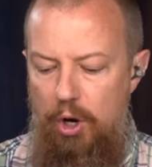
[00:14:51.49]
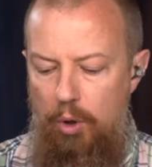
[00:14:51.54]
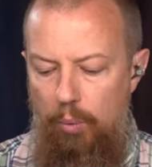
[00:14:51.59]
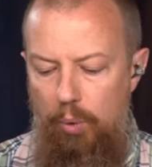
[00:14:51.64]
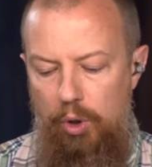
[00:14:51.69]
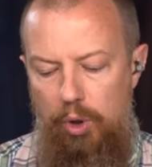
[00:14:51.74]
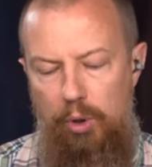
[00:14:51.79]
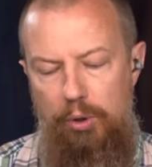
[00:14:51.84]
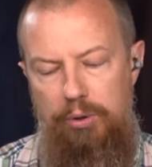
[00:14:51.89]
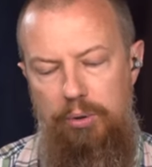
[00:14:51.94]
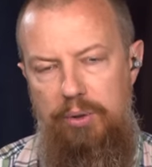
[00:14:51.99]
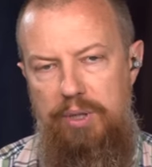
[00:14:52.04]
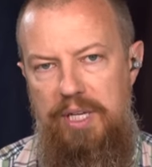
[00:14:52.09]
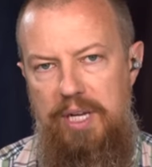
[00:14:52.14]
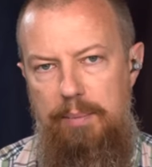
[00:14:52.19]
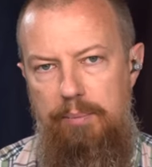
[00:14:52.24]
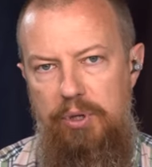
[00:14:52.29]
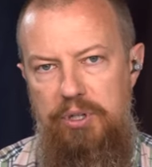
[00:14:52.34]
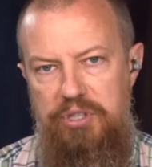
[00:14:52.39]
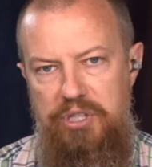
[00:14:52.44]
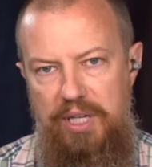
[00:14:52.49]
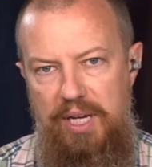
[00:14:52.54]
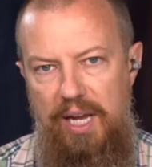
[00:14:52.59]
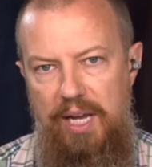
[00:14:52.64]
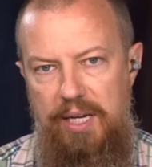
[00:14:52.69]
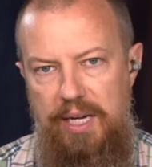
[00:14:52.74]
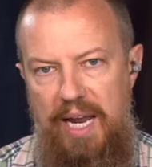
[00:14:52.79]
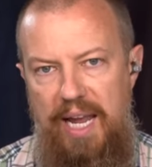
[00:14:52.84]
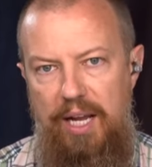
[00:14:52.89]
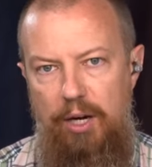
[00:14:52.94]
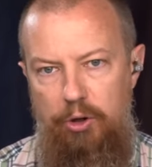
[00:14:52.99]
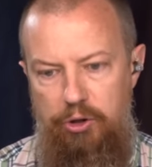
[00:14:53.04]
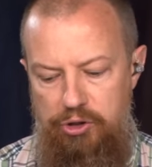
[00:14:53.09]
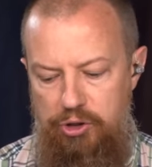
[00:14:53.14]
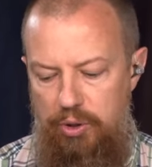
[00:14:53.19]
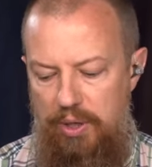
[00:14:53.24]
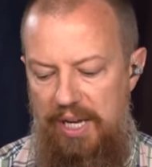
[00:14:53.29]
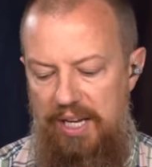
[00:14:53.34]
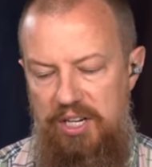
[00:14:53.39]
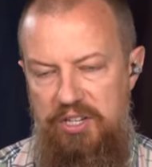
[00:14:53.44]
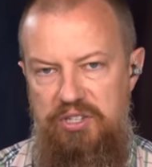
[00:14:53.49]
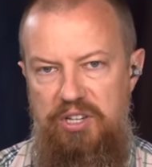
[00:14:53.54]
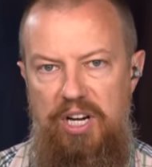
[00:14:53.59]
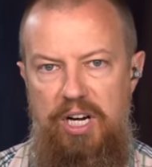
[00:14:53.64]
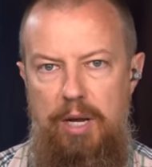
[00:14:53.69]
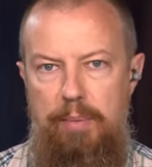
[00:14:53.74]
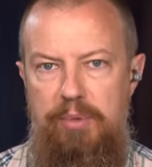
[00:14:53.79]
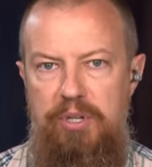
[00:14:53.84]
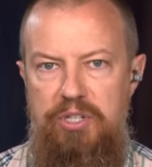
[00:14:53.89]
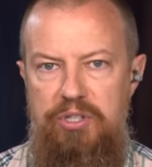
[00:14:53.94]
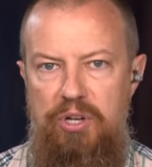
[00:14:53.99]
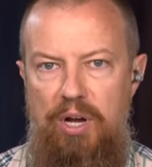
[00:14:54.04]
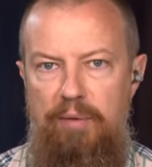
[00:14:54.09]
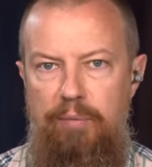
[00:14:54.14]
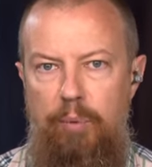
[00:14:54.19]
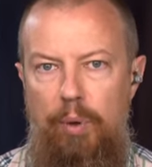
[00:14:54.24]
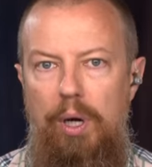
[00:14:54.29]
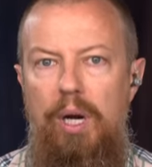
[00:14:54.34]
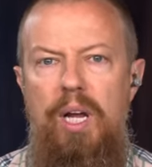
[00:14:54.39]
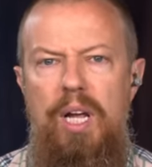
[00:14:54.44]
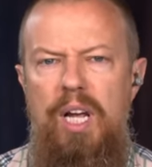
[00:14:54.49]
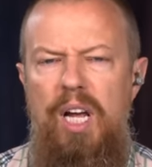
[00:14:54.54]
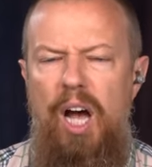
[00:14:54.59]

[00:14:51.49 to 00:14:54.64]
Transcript: We'll go through the inputs again, and I'll show you how to set it up in software.